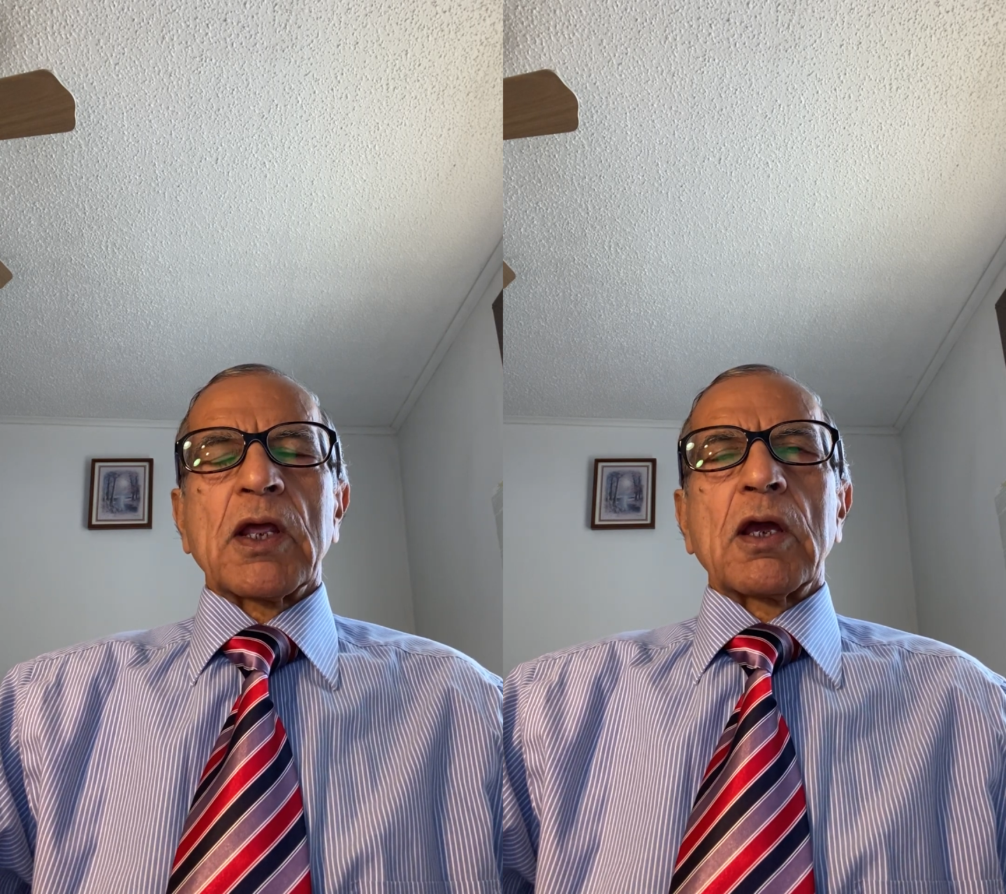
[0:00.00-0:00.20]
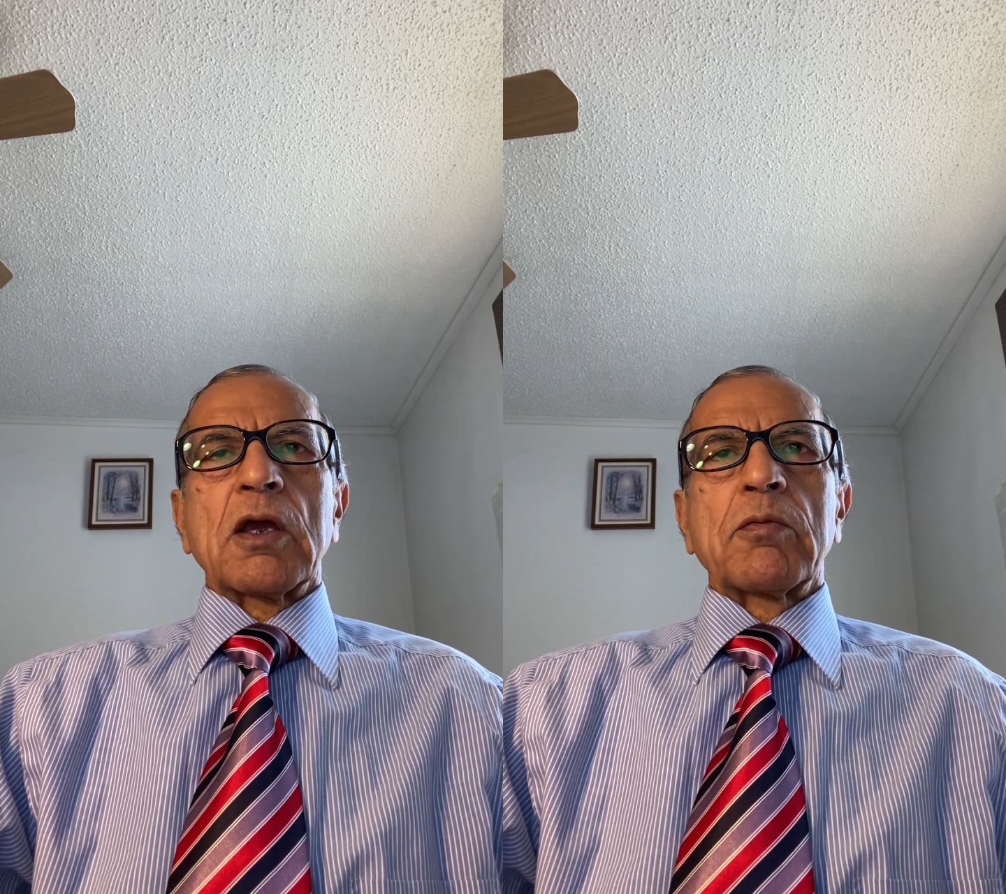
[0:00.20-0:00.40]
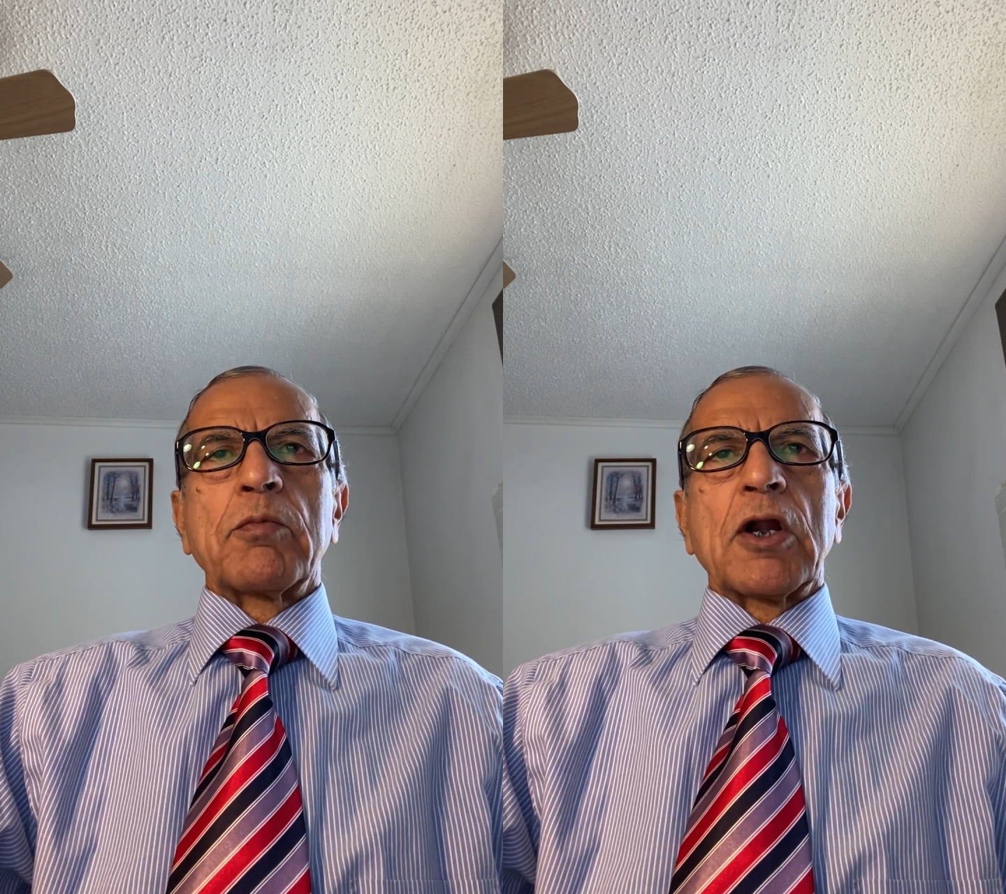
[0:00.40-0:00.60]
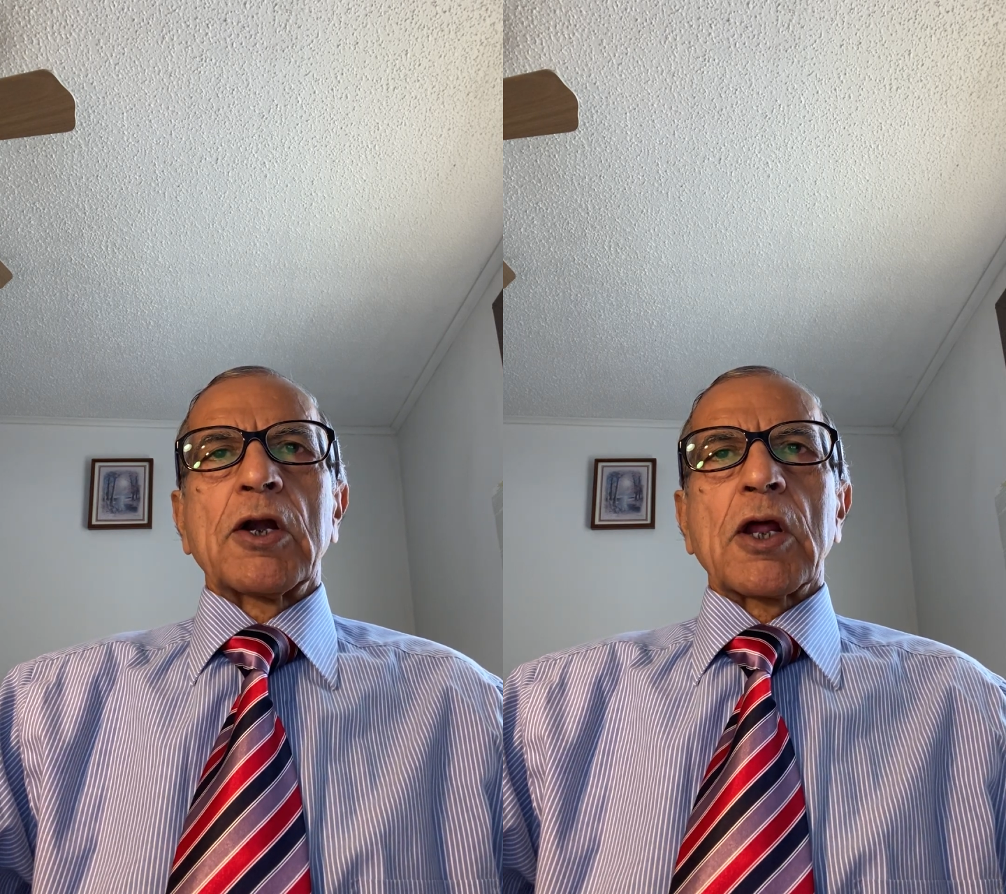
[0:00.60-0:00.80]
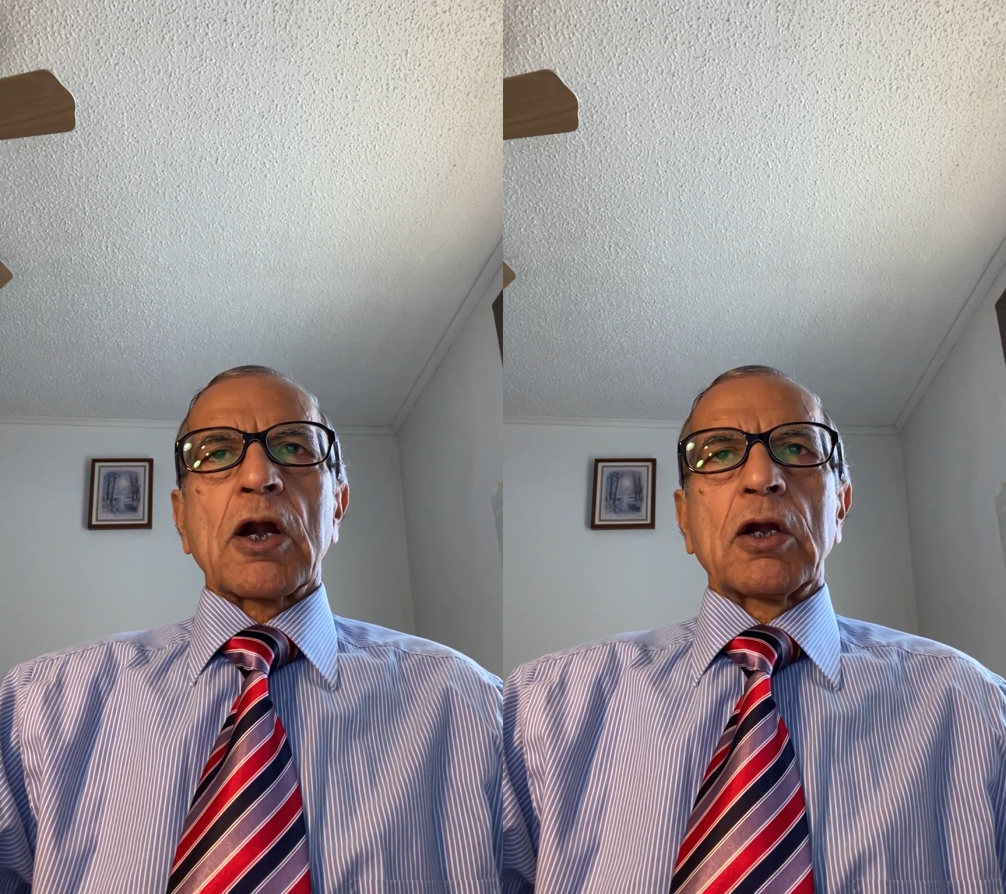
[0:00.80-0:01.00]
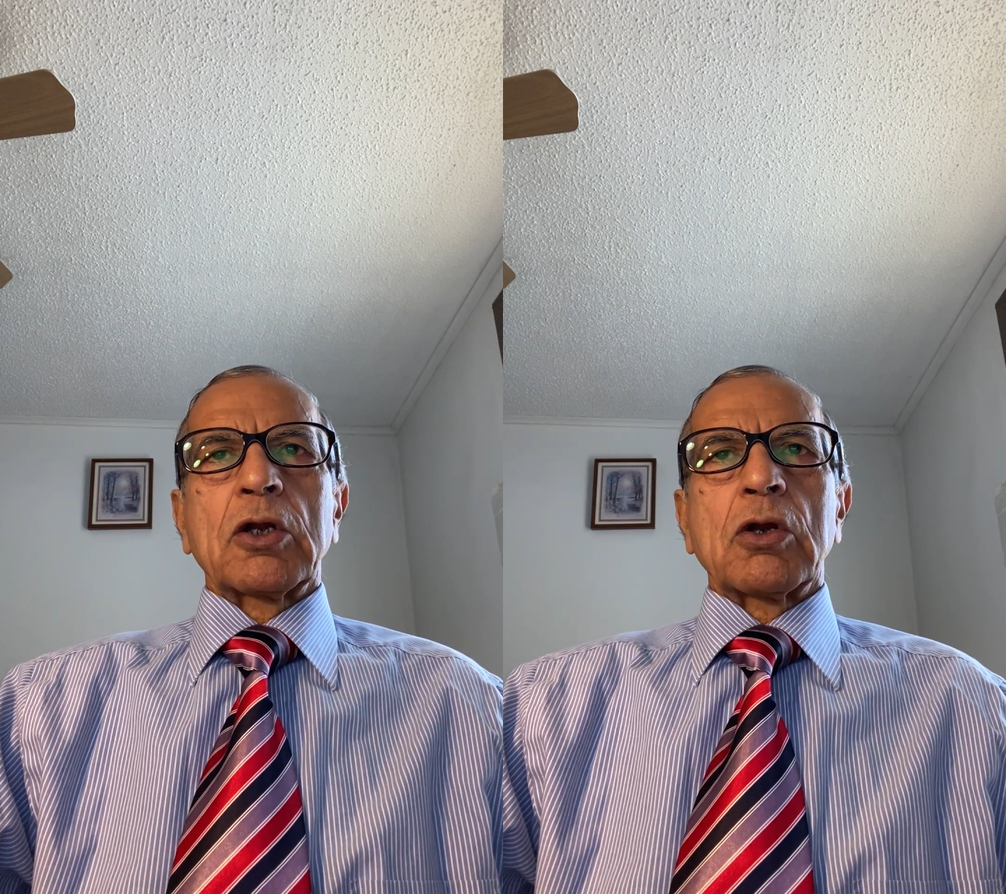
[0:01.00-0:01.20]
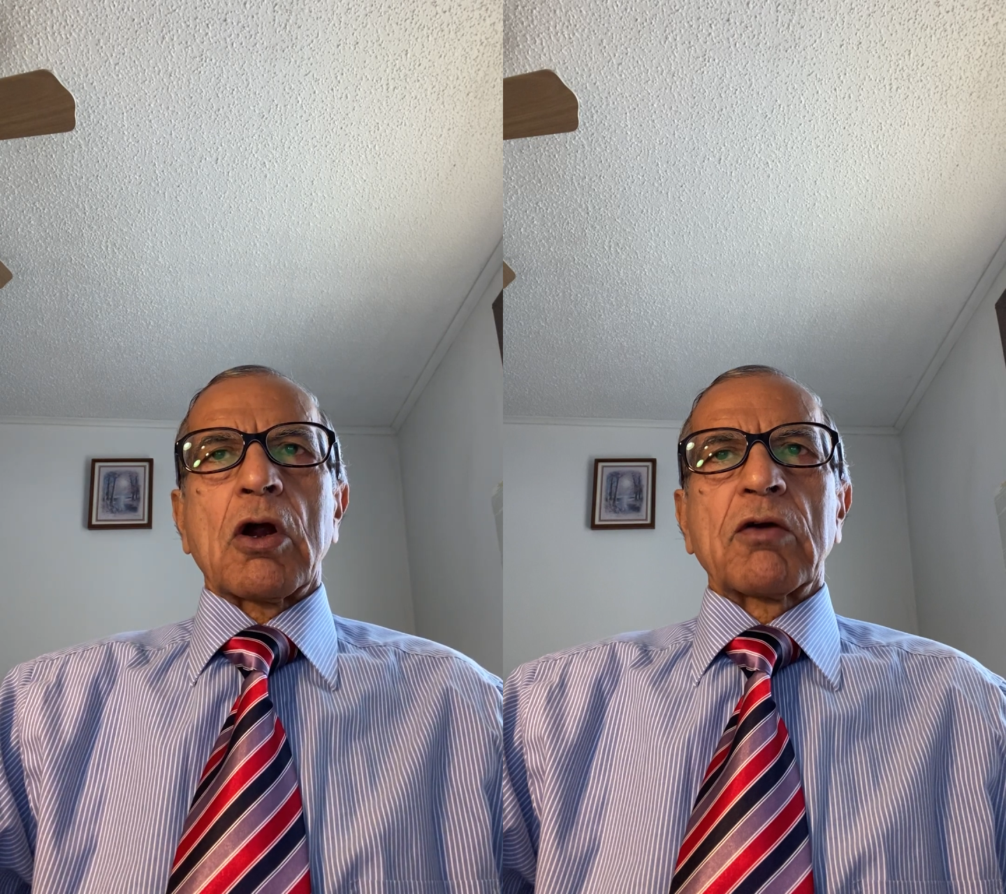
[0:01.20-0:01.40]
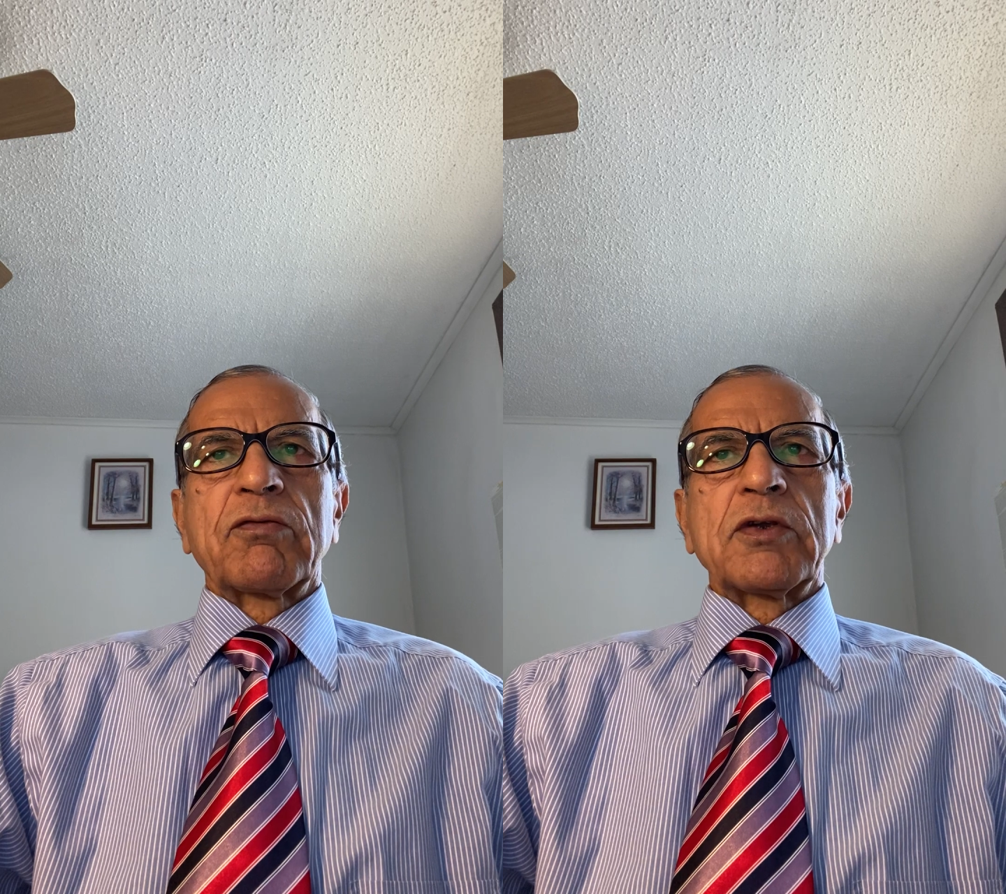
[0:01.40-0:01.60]
If militarily
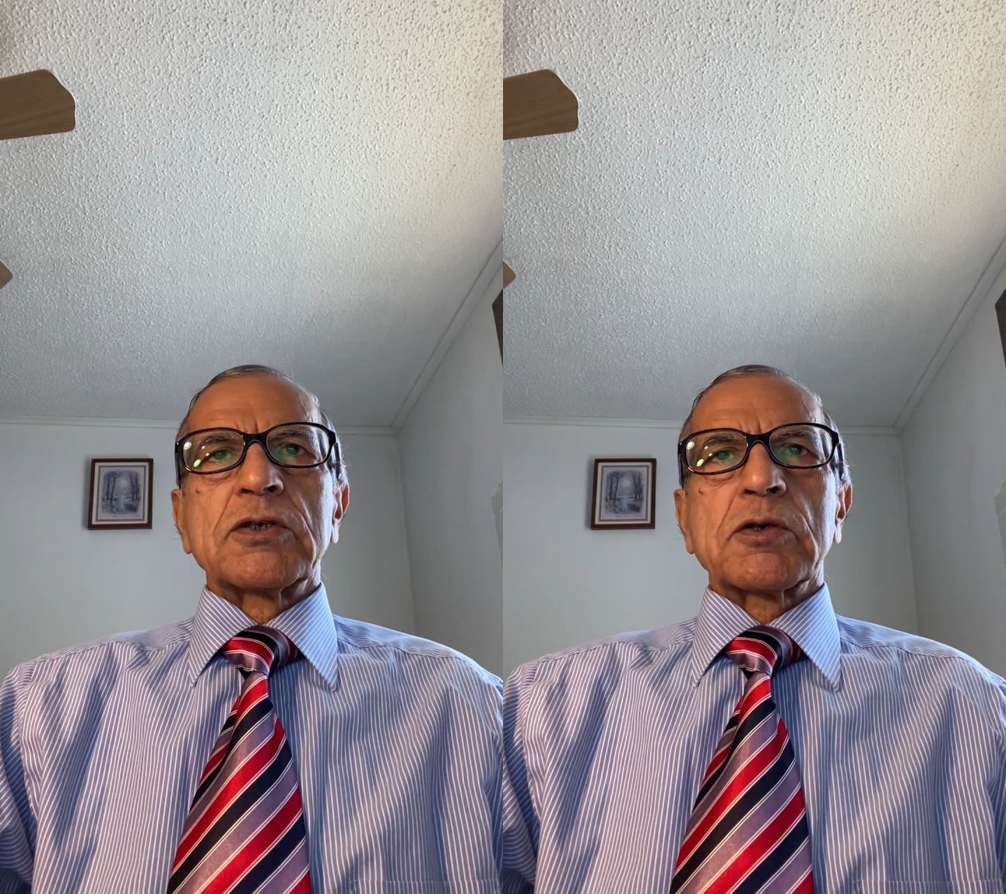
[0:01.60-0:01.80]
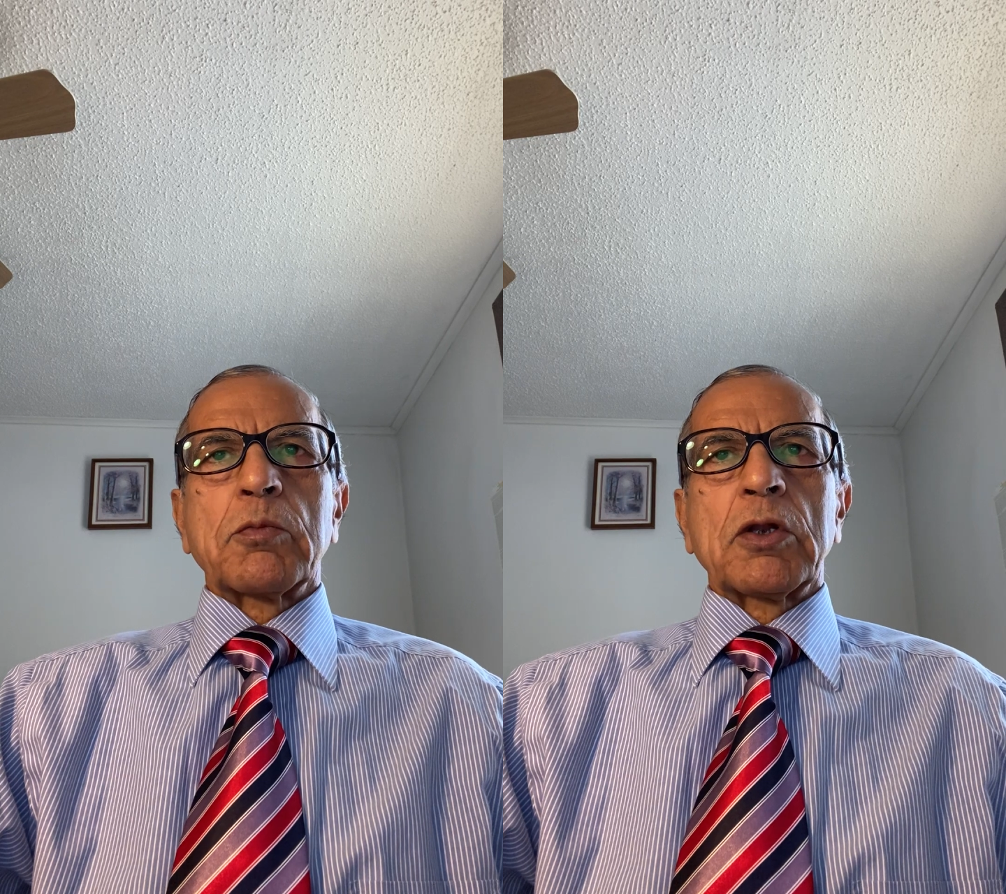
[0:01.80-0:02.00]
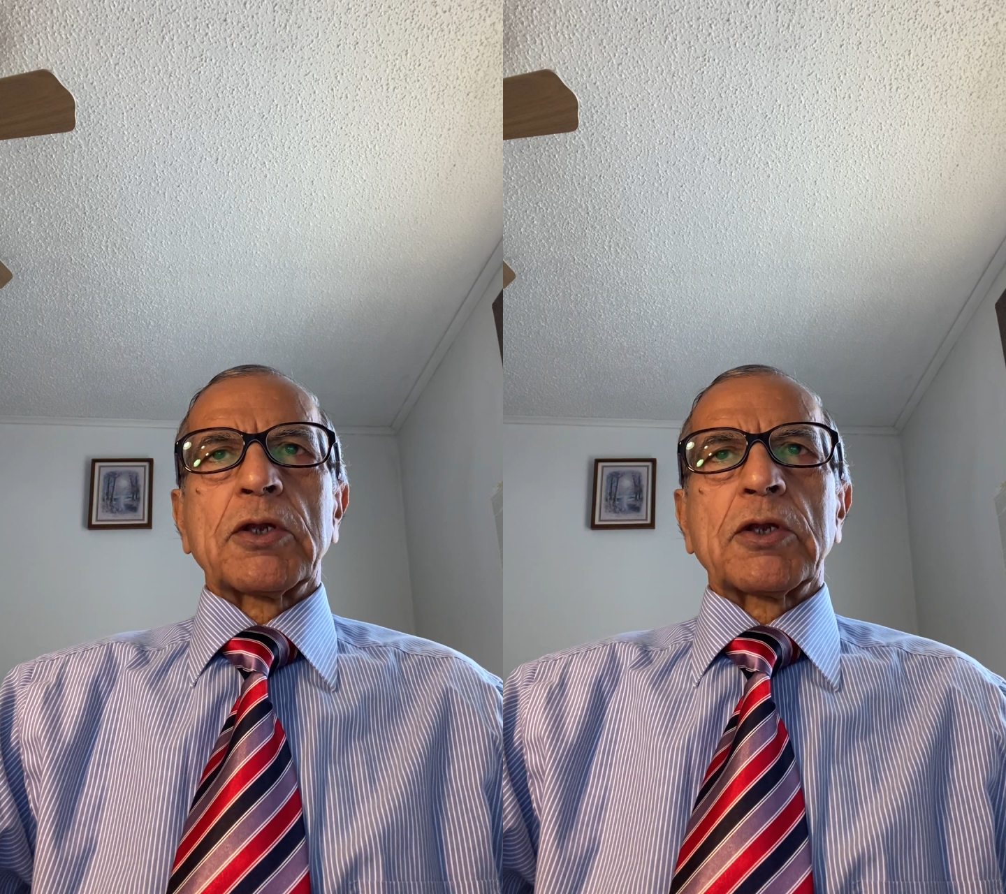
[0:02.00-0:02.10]
not feasible,